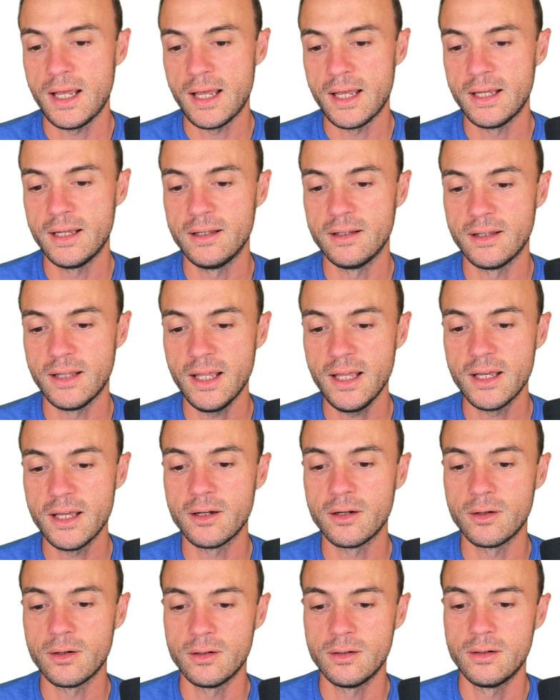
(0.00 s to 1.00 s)
And
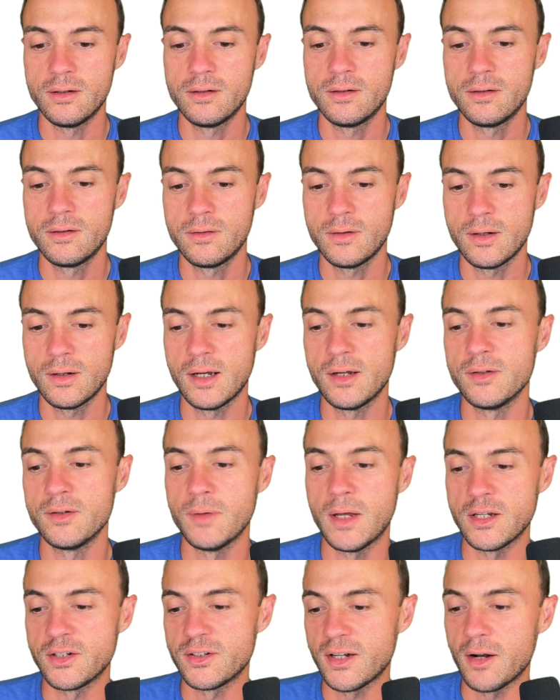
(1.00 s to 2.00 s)
then
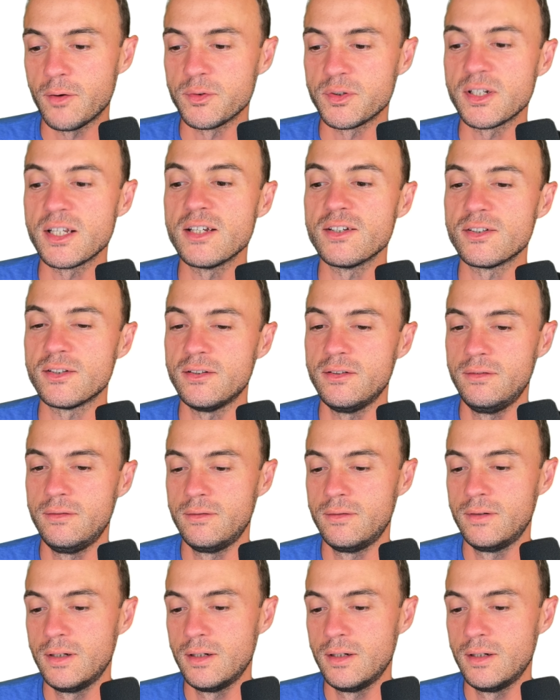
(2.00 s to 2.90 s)
I said I was lazy.